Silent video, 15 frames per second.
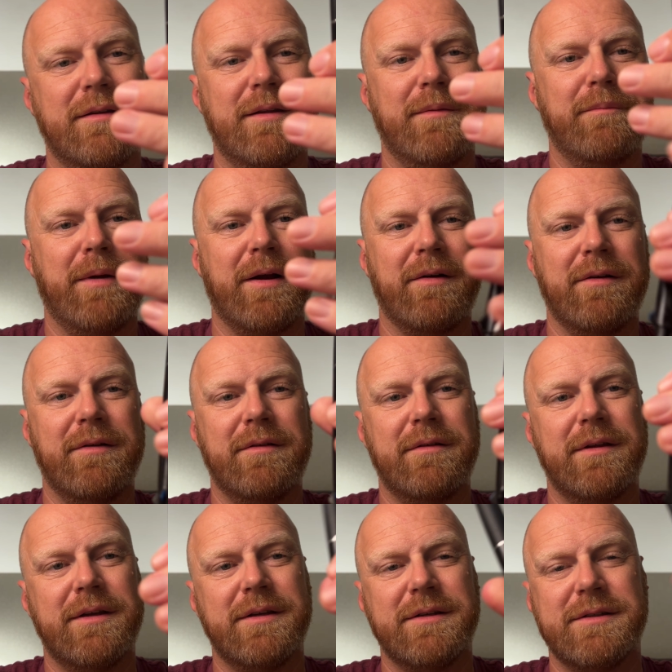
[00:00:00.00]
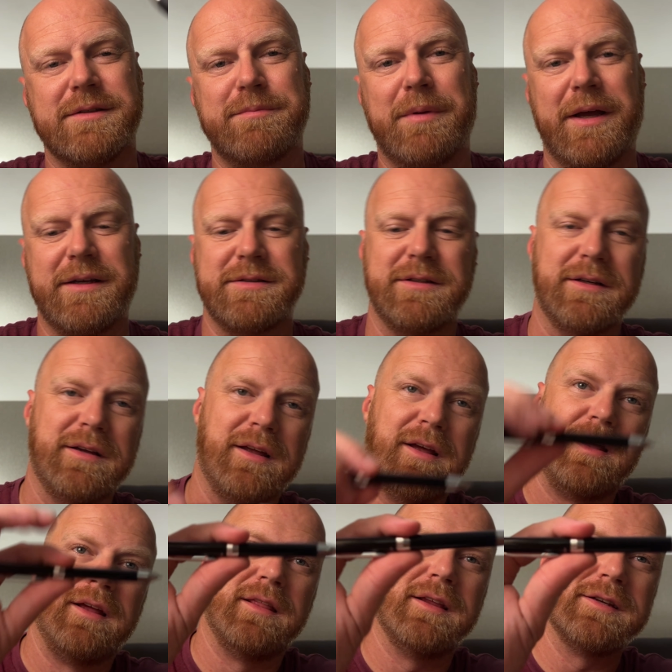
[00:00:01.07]
the barrel is plastic.
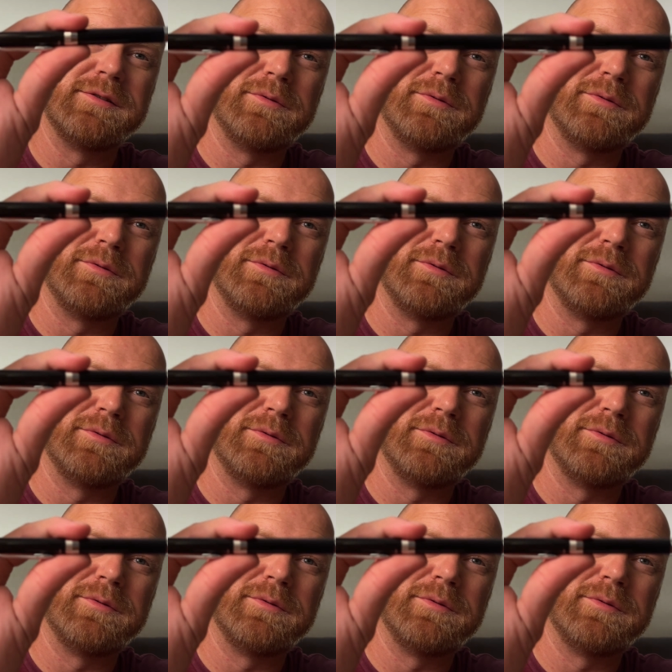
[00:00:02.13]
This